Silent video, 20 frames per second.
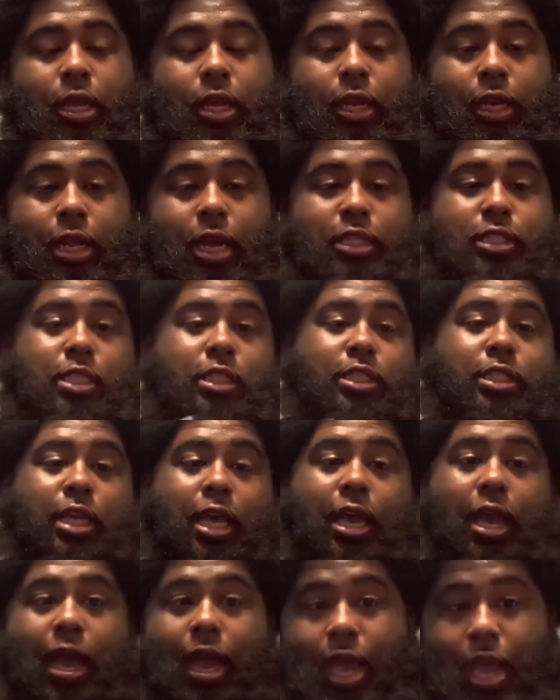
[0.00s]
doesn't
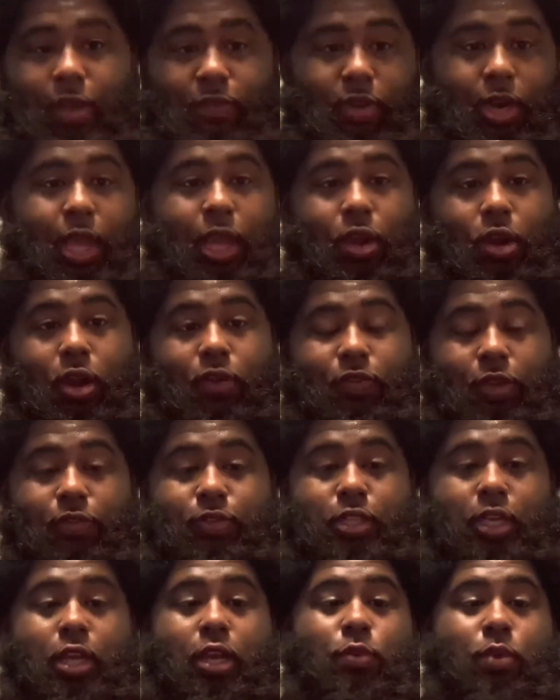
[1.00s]
say I have an
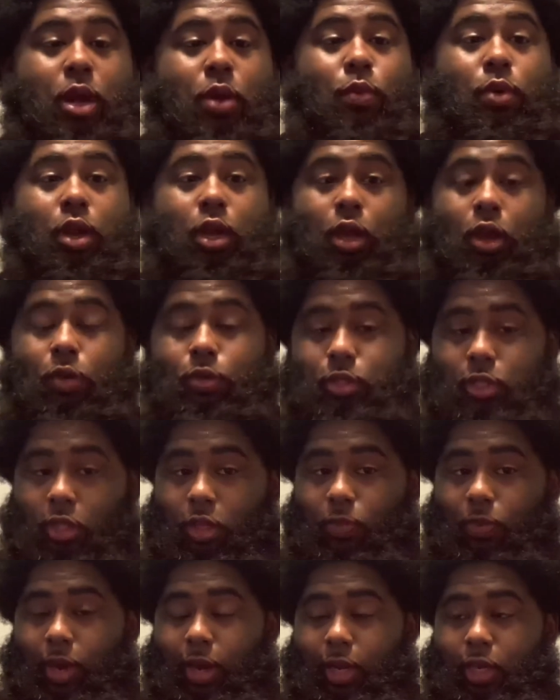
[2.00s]
AR-15 when I want to go to the
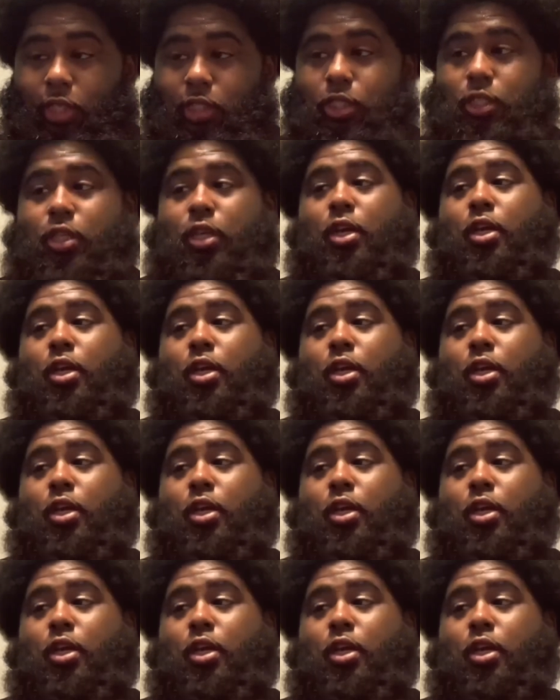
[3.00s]
range.